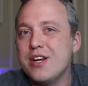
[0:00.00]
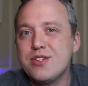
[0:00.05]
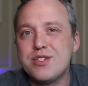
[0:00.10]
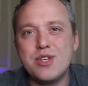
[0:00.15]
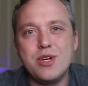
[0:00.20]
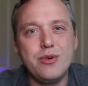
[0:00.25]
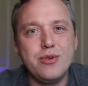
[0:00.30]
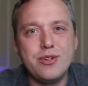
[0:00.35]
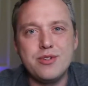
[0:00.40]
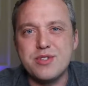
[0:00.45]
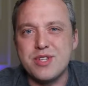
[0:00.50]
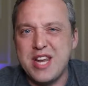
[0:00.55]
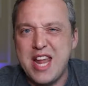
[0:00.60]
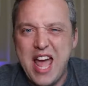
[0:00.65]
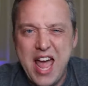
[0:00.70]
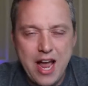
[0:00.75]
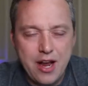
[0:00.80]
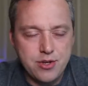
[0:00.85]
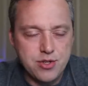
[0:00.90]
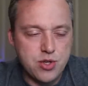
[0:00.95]
So there's
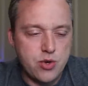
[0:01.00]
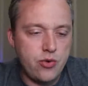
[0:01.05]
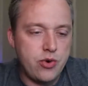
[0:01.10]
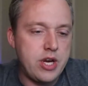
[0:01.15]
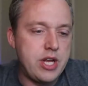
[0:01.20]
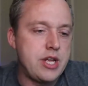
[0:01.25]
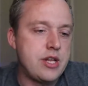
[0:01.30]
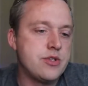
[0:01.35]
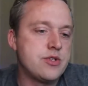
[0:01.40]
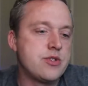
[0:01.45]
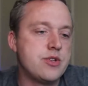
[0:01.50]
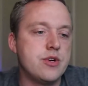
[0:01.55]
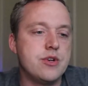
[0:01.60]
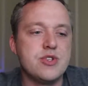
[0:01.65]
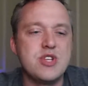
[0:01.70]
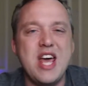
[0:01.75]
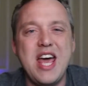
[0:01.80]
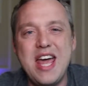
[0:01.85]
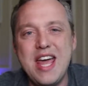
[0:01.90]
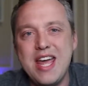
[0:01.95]
nag screens,
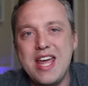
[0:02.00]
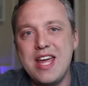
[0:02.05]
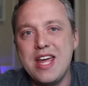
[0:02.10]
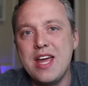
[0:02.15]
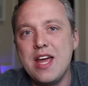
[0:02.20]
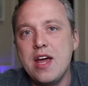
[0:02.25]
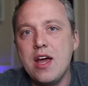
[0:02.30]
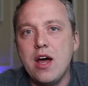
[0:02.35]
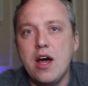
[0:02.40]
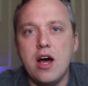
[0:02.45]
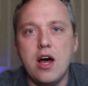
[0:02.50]
there's hey,